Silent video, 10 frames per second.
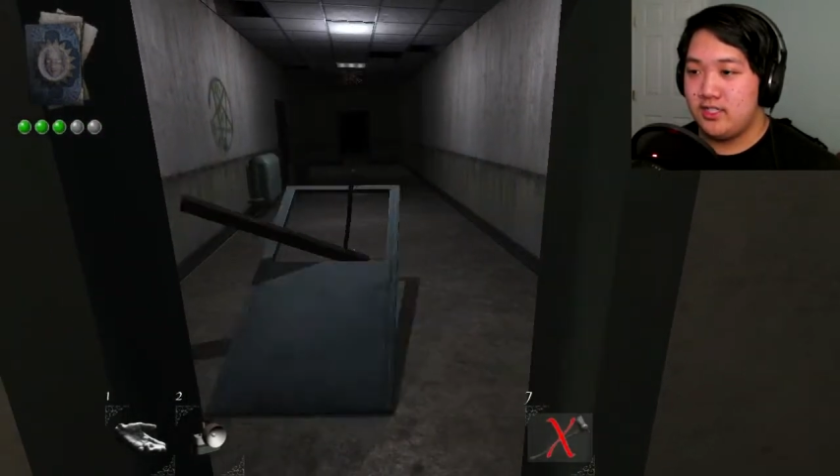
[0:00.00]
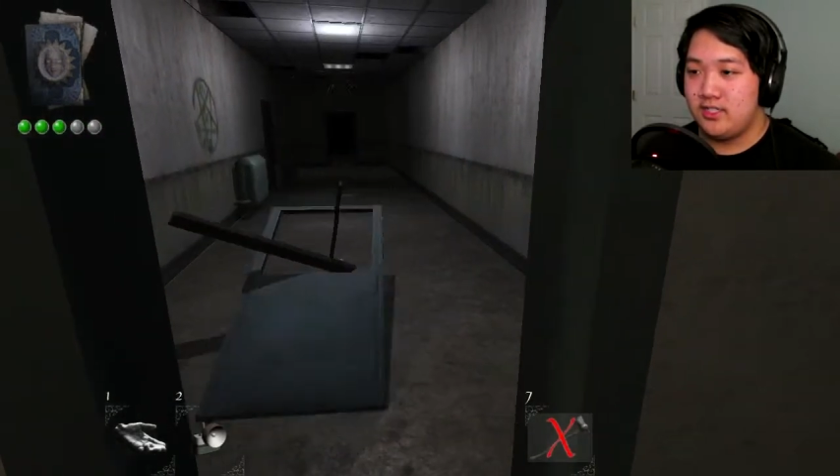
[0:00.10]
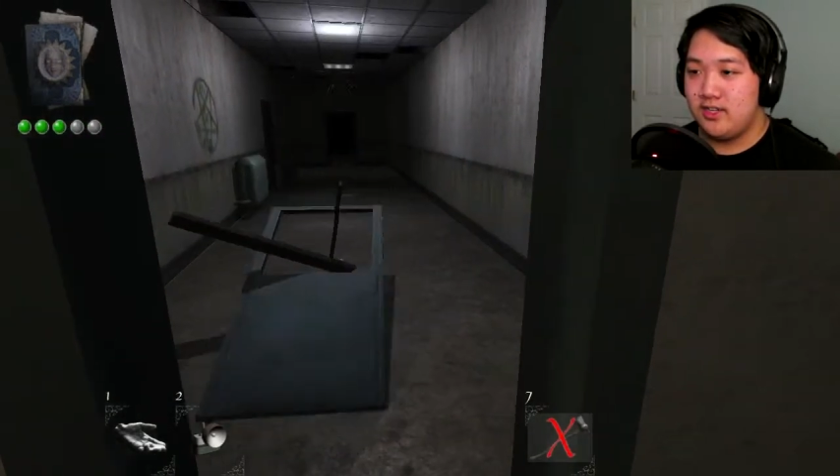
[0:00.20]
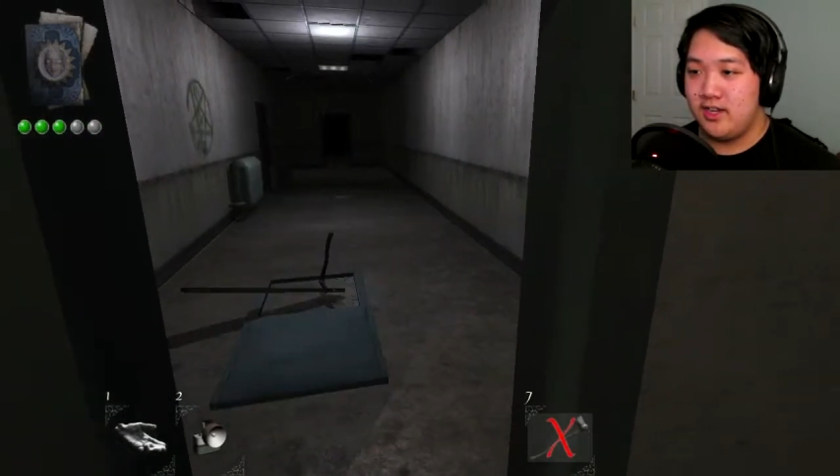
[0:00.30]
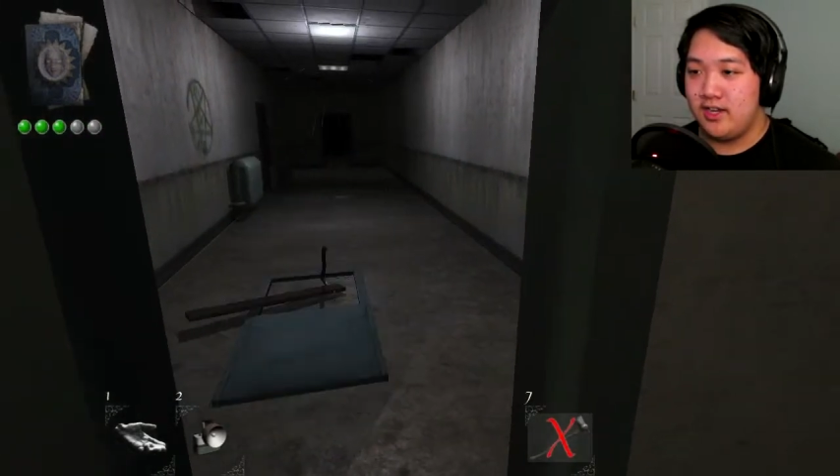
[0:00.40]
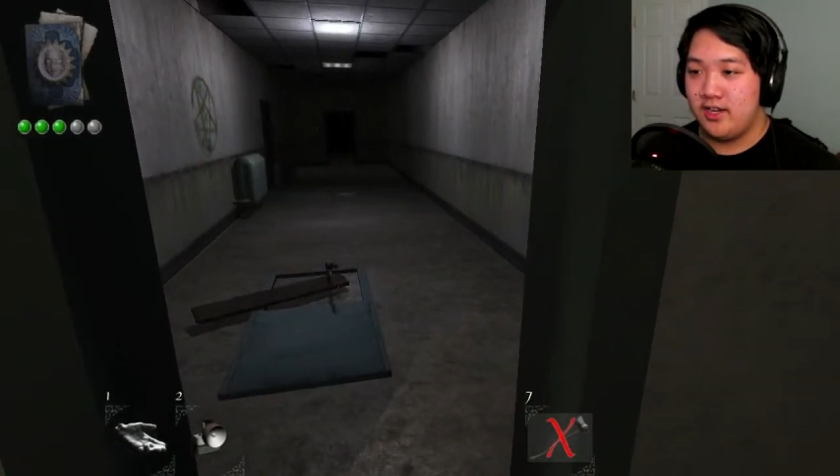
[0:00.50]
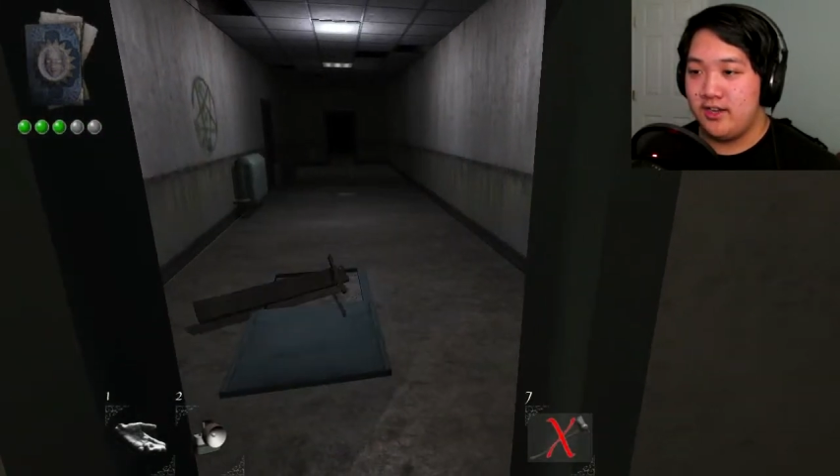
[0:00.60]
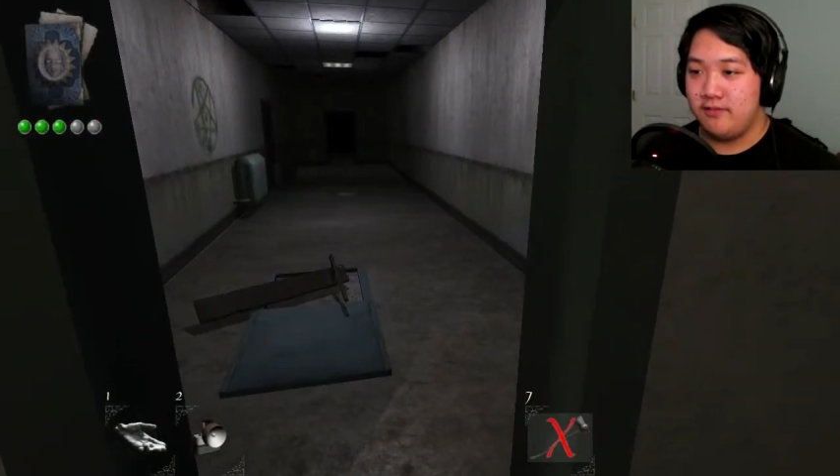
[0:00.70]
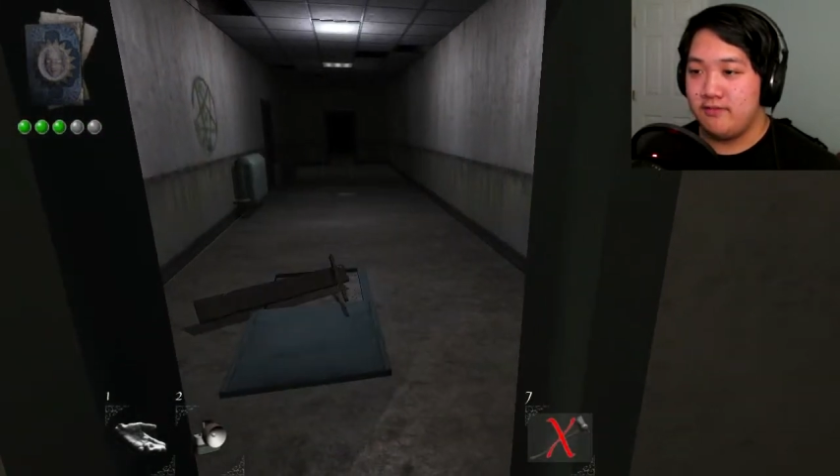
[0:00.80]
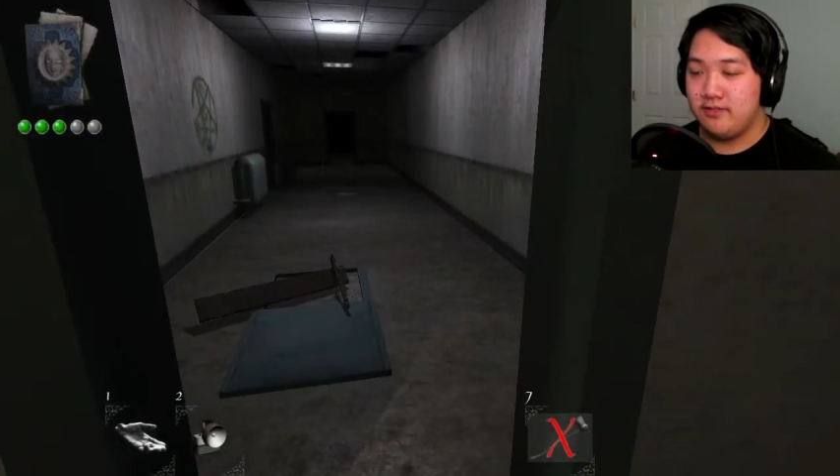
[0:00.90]
Did
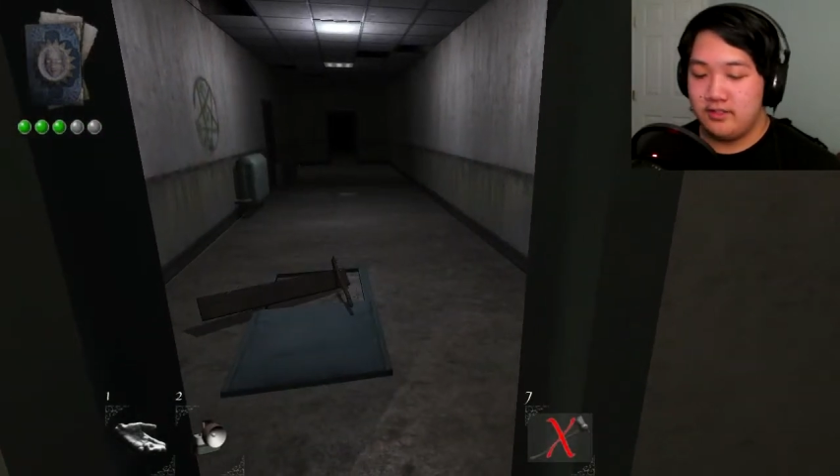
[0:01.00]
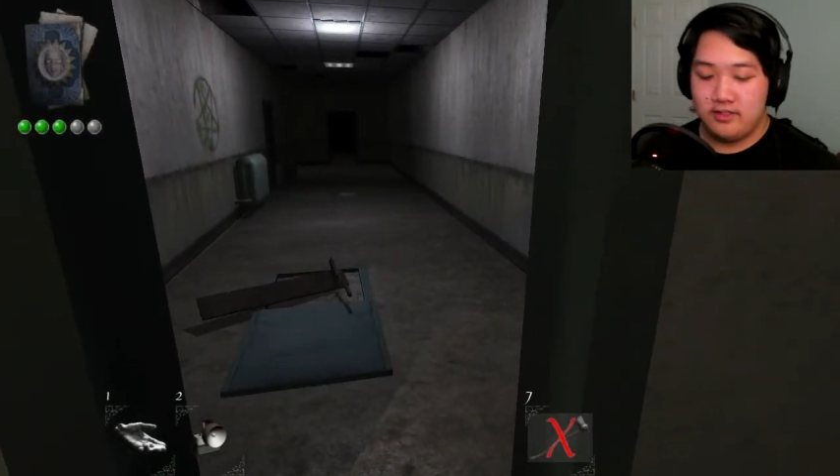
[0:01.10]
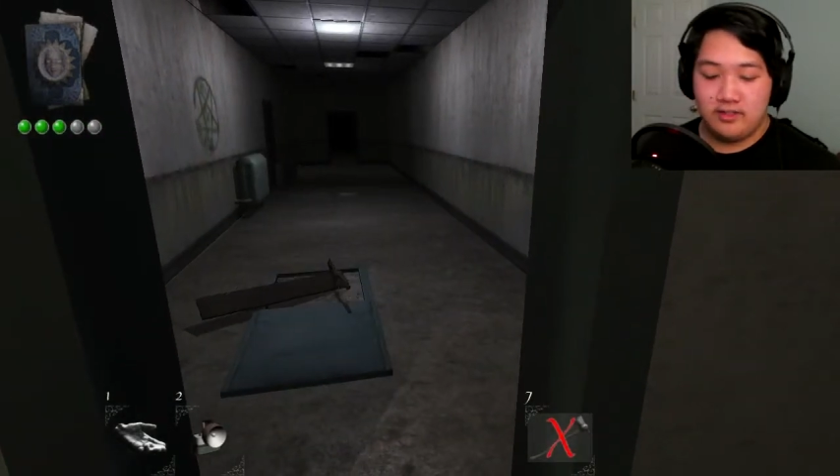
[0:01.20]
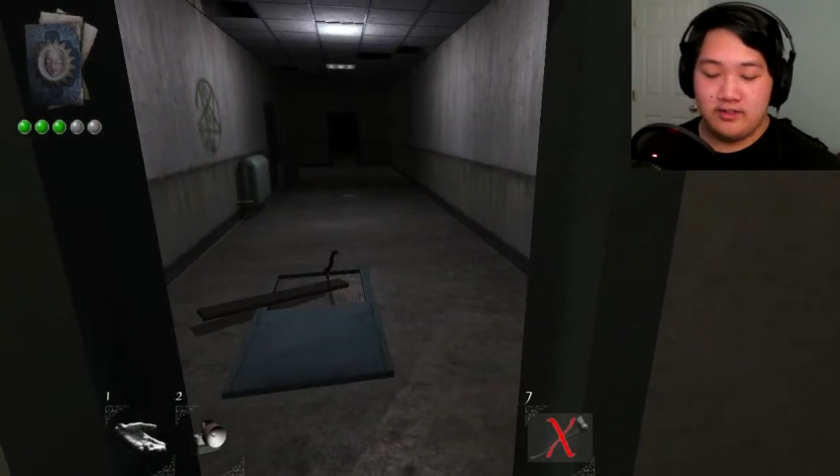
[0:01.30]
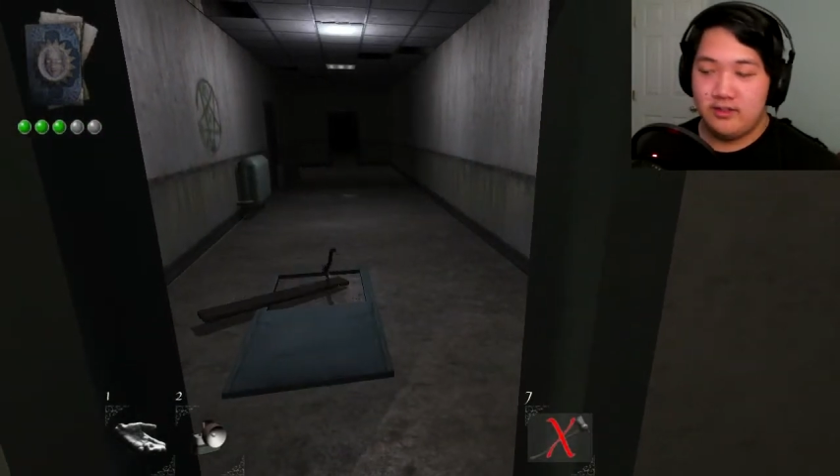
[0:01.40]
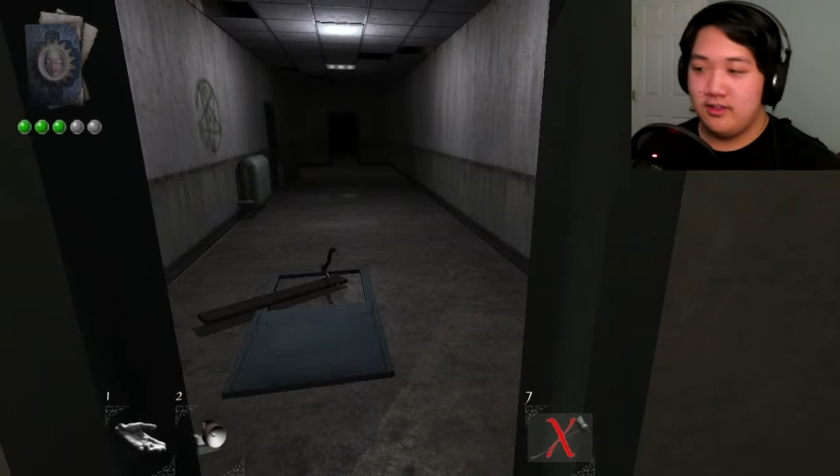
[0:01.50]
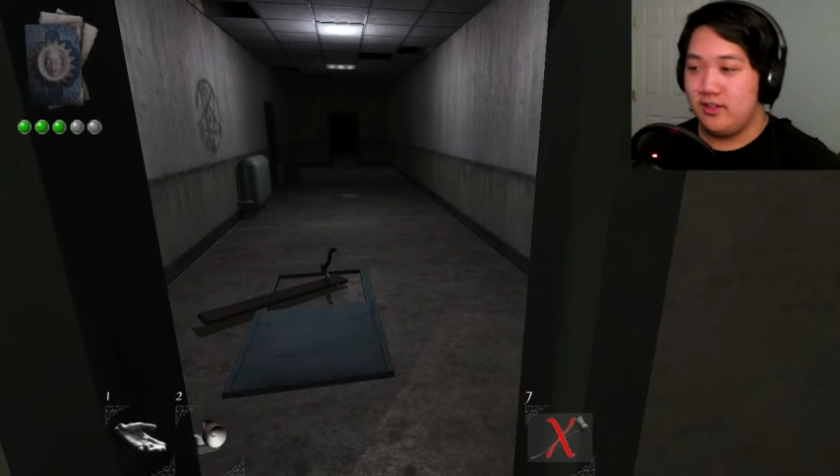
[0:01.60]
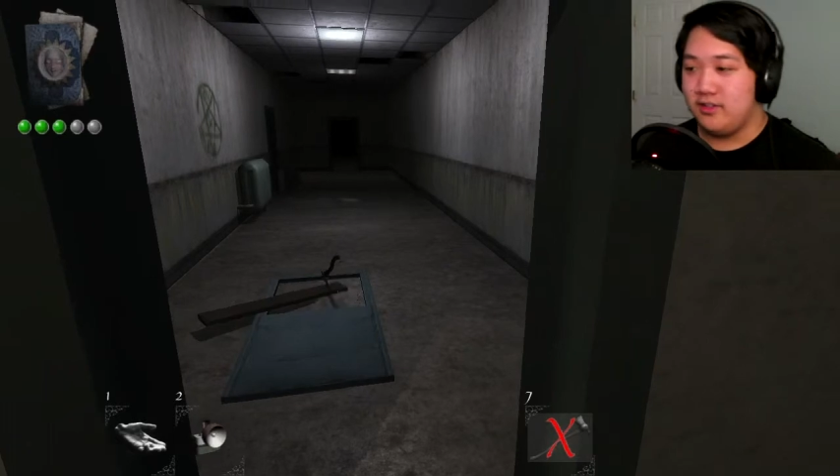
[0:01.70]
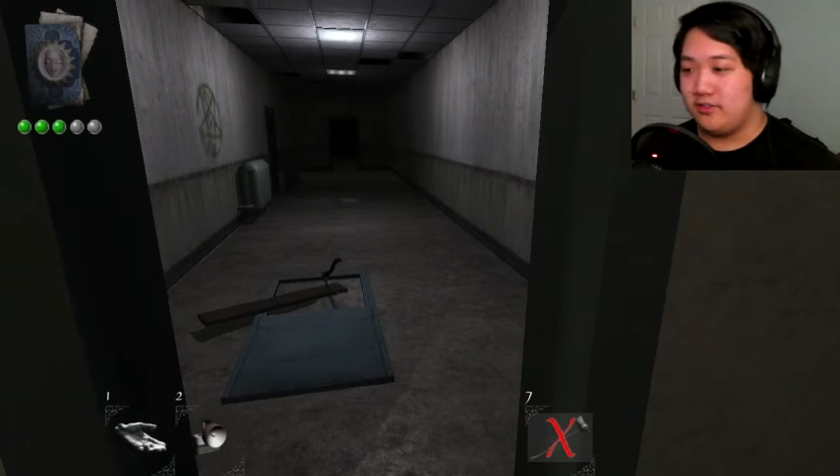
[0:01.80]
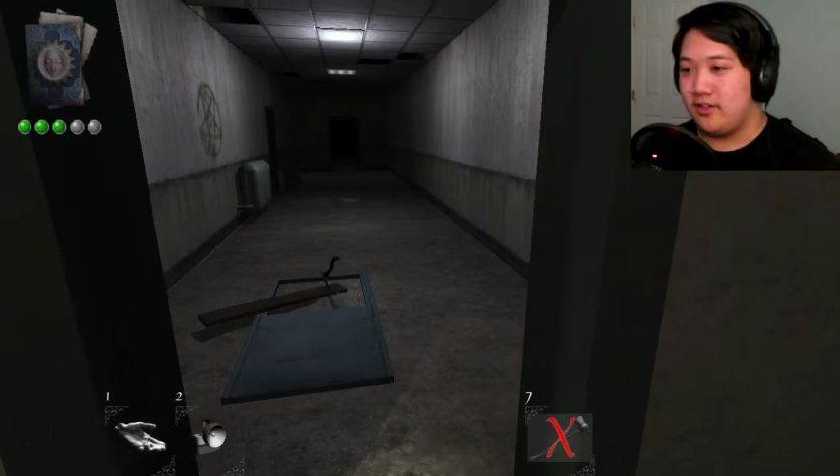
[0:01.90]
it!
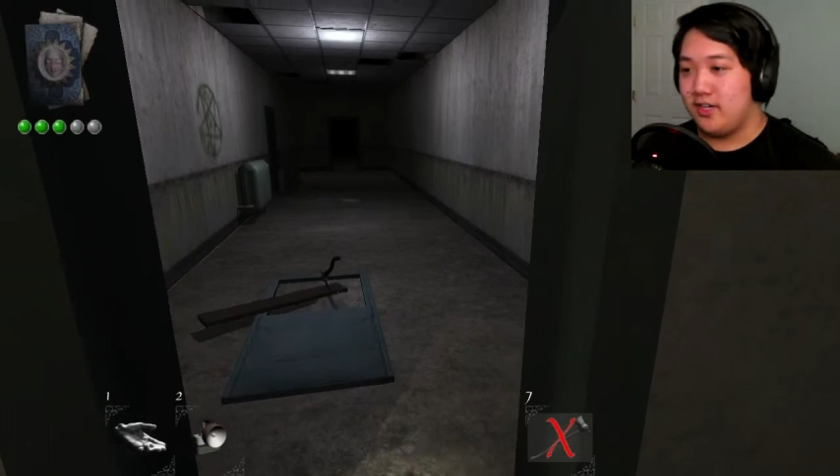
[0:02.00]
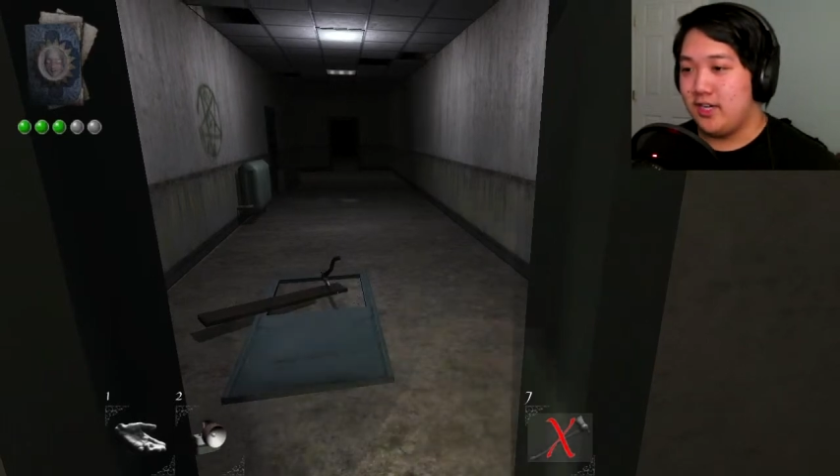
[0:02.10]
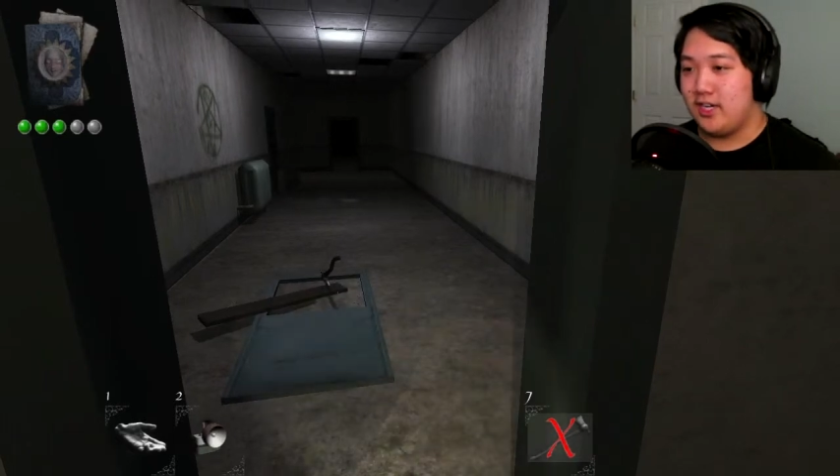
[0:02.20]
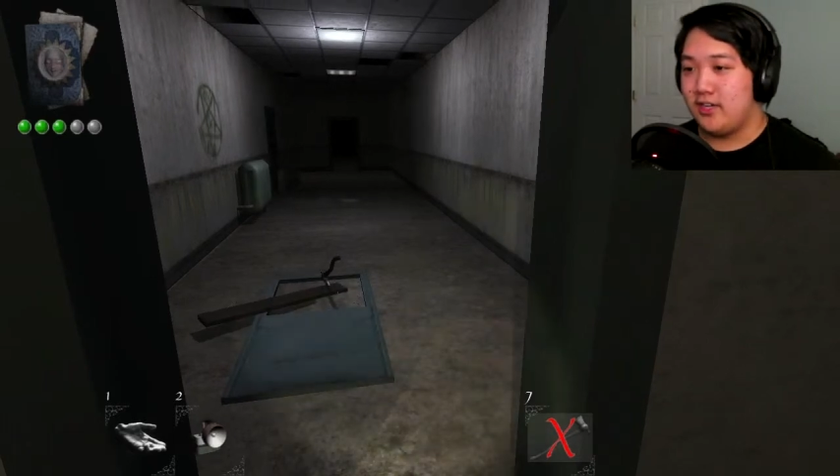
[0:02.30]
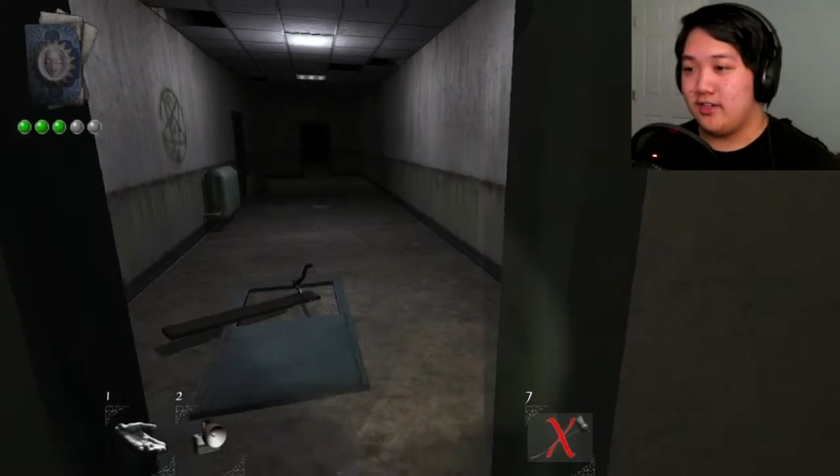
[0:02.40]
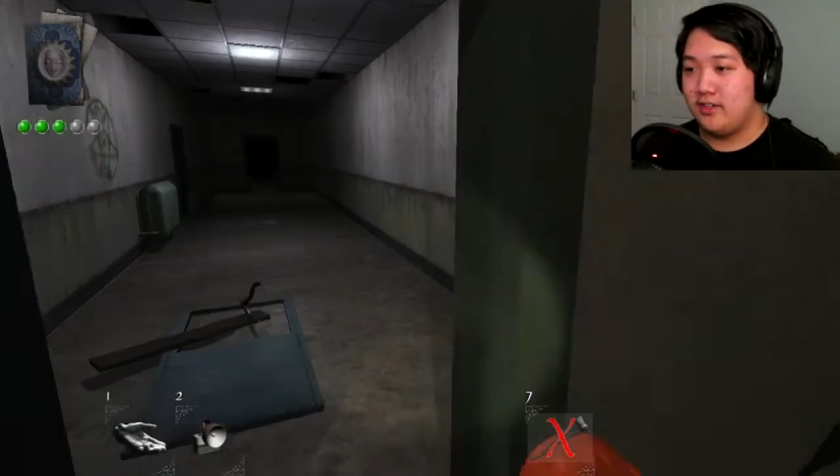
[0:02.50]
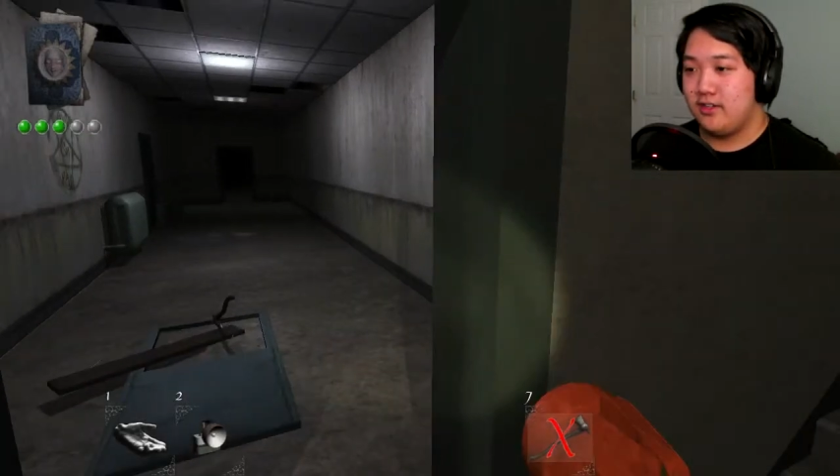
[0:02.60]
Alright.